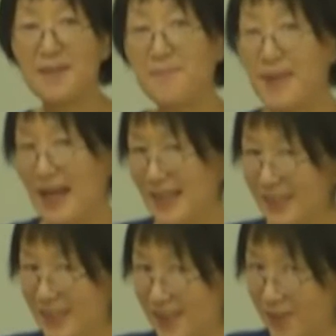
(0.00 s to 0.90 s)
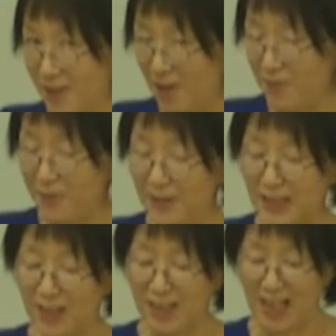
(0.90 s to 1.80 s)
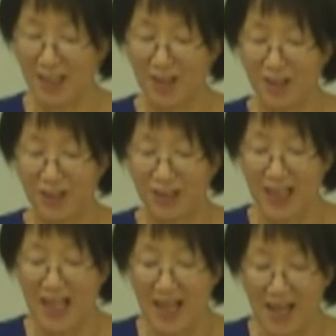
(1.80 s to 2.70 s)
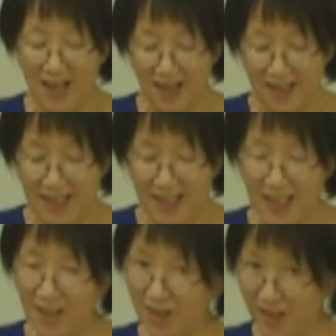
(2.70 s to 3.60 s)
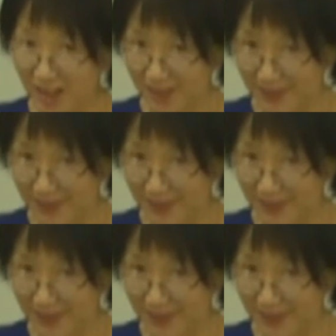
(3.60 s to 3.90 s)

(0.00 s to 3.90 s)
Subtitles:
impact of French language in English?